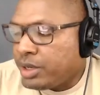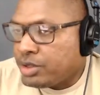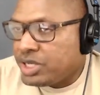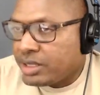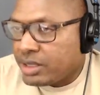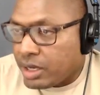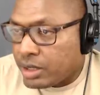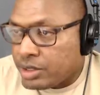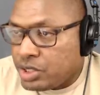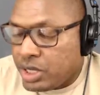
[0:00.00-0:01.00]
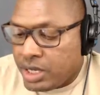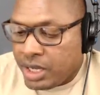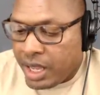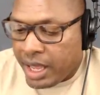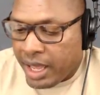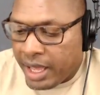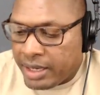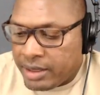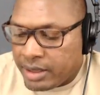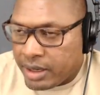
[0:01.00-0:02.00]
technology,
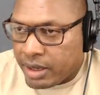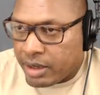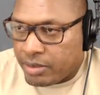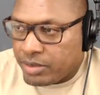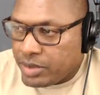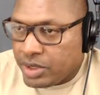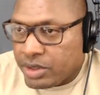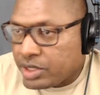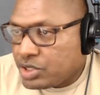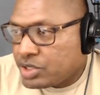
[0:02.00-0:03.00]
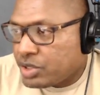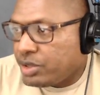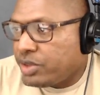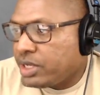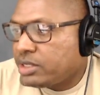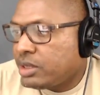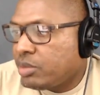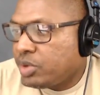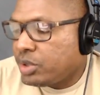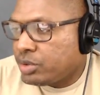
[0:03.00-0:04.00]
and you know, there's just certain things in the
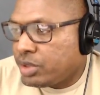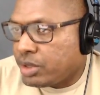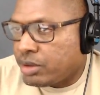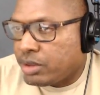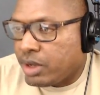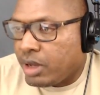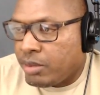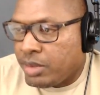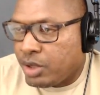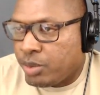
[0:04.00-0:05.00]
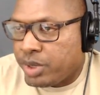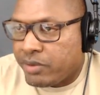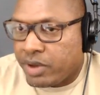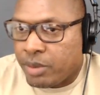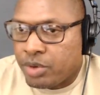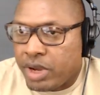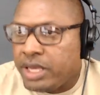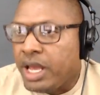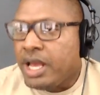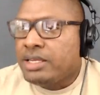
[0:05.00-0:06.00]
build that are a little bit of an
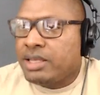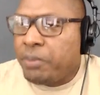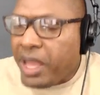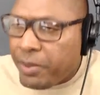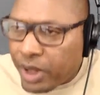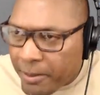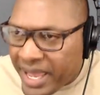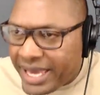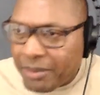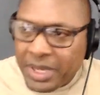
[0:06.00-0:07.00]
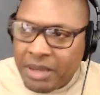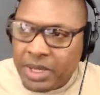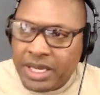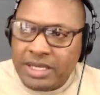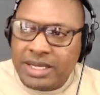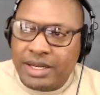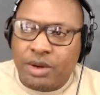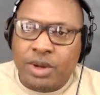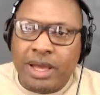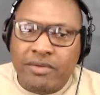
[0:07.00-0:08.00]
upgrade. Some people are mad at me because
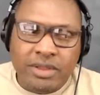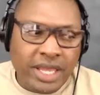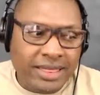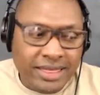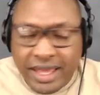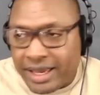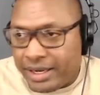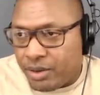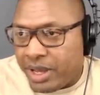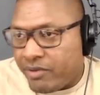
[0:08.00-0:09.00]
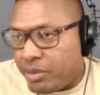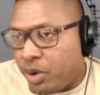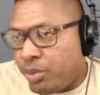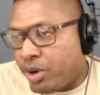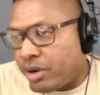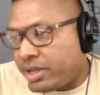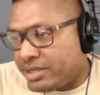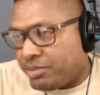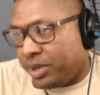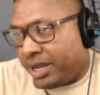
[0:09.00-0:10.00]
they think I don't have a Mopar,
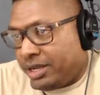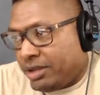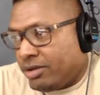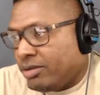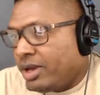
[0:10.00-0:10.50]
but I do.